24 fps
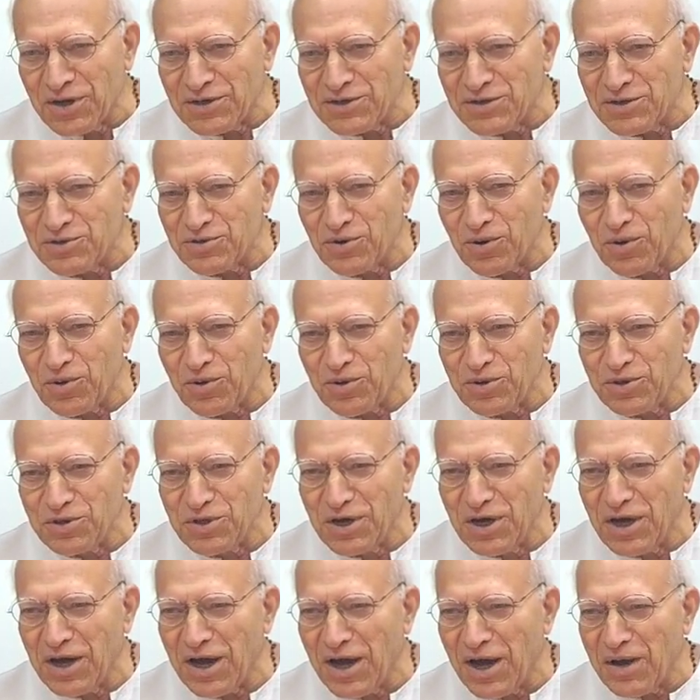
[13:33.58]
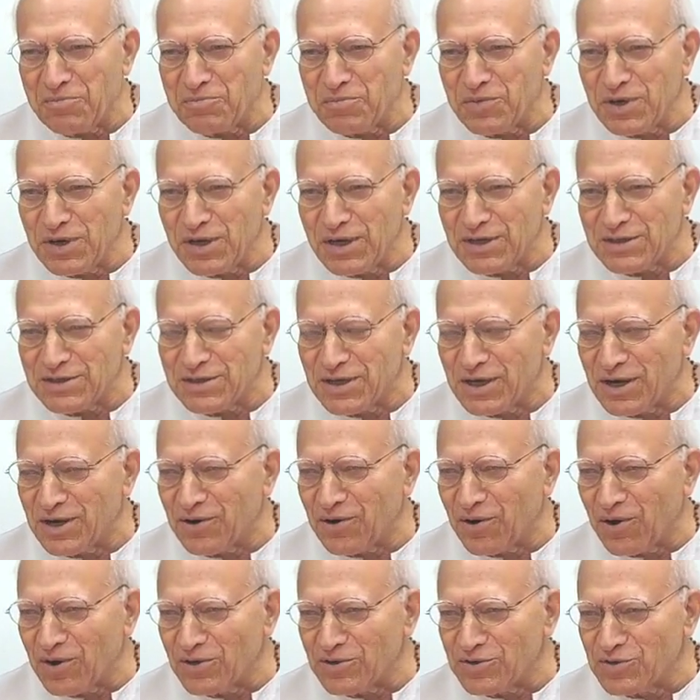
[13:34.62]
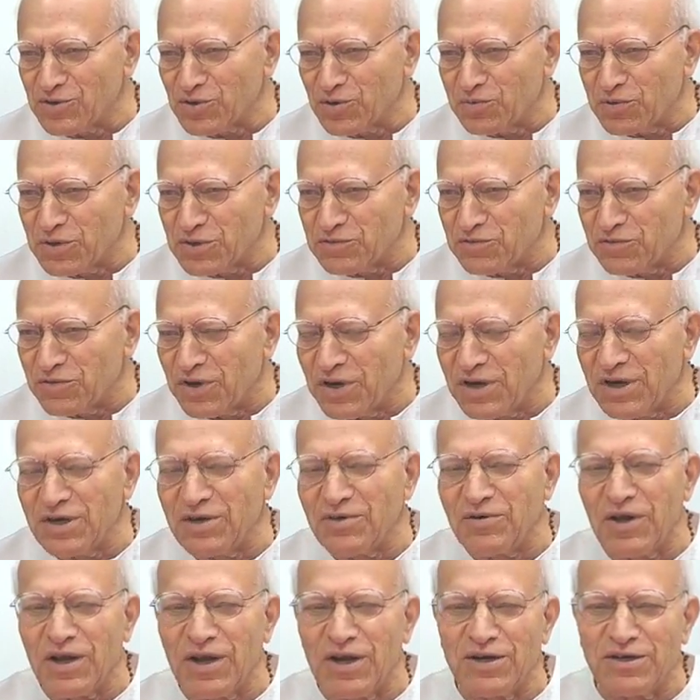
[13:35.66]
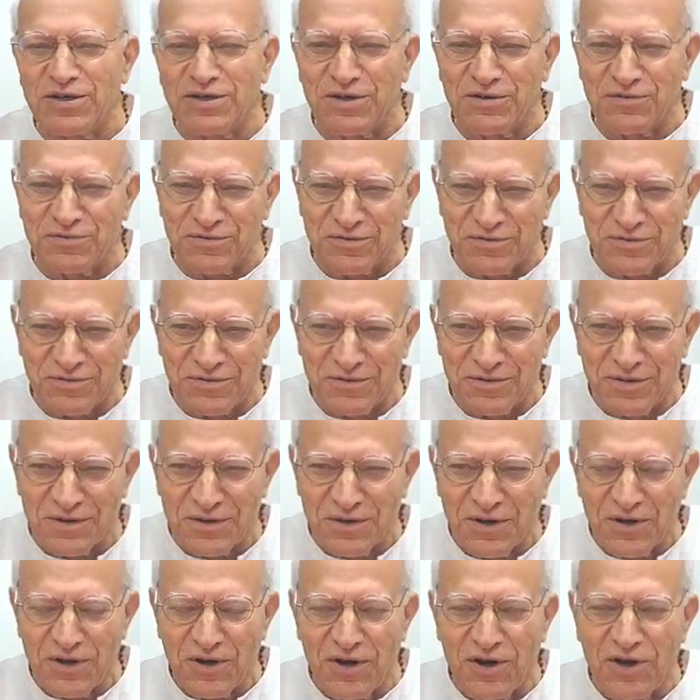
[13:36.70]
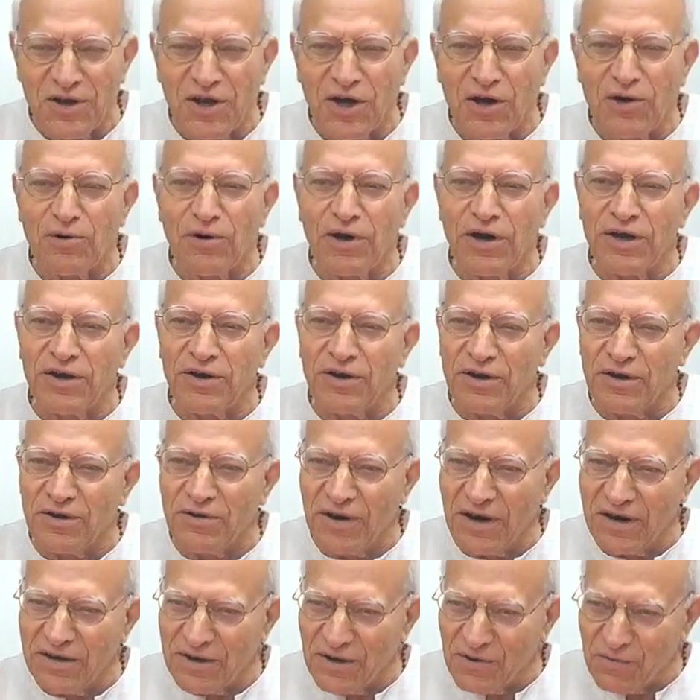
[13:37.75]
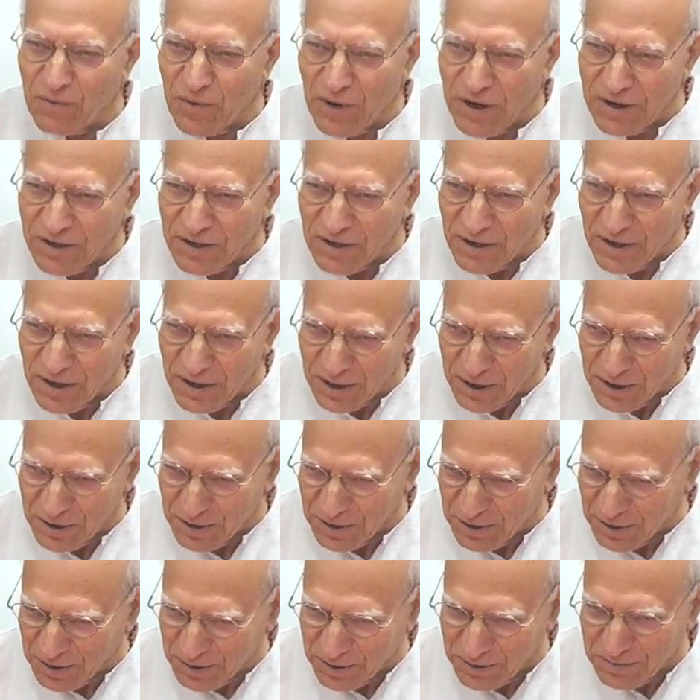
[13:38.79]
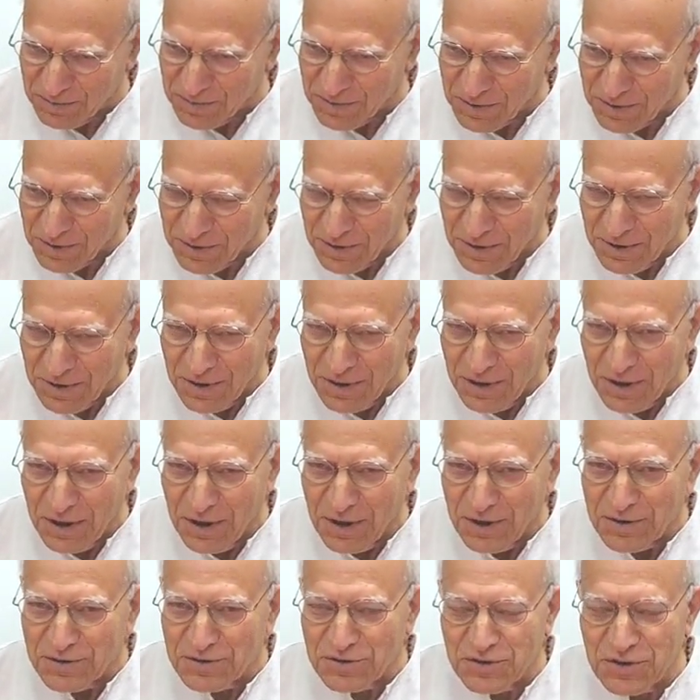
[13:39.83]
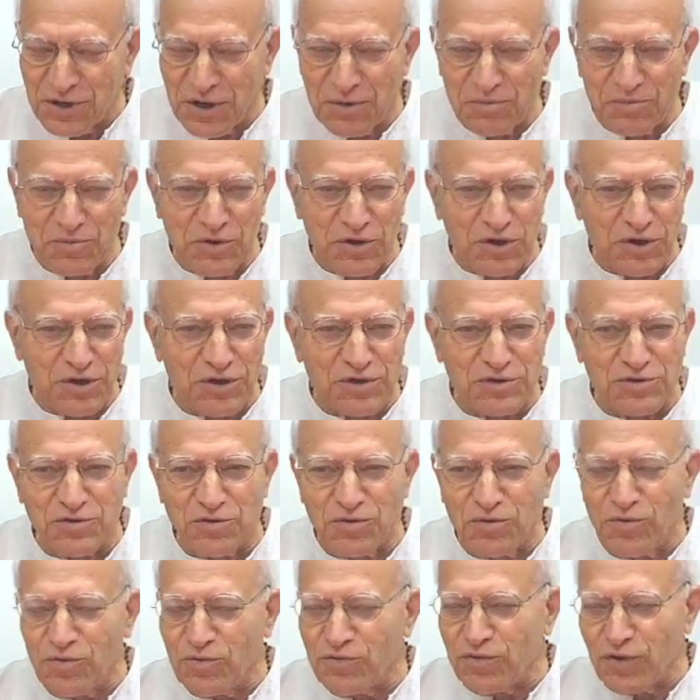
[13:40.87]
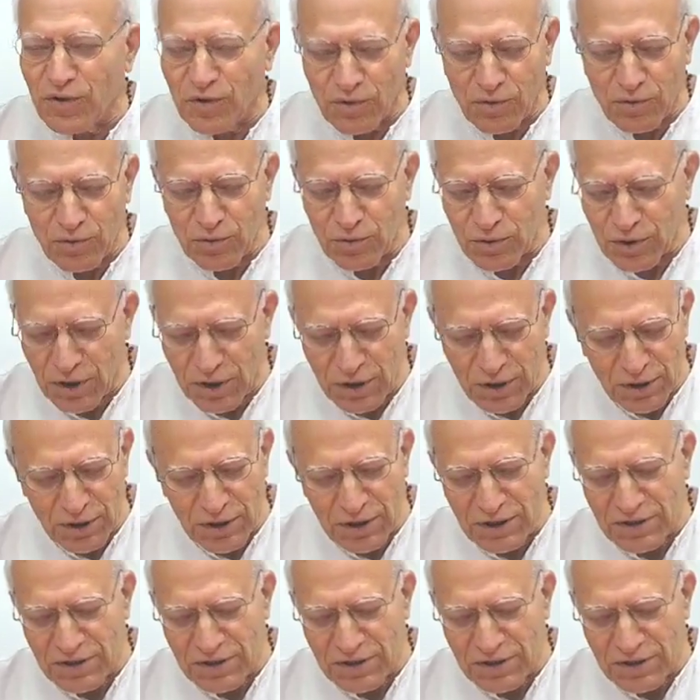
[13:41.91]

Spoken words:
So the happiness there also was very relative. Now I regret it. Why did I? Same thing is true for Google.